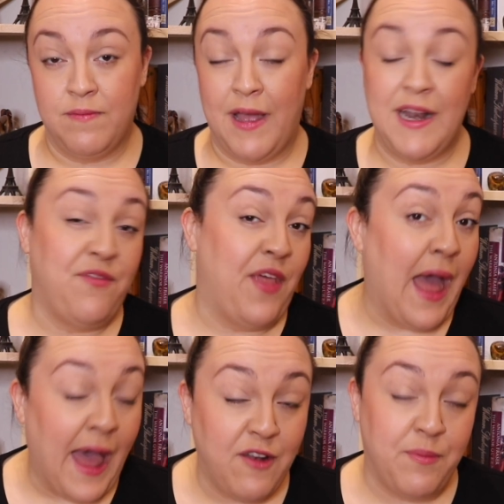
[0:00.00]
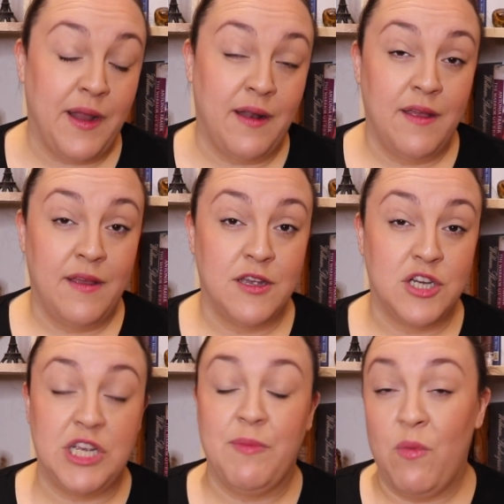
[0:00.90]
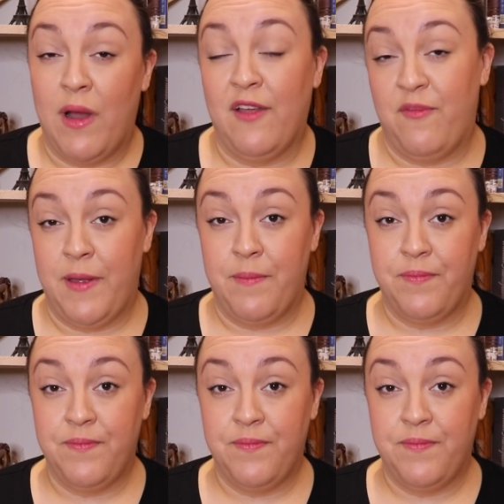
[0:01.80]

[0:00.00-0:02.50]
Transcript: and if there had been, she may well have been.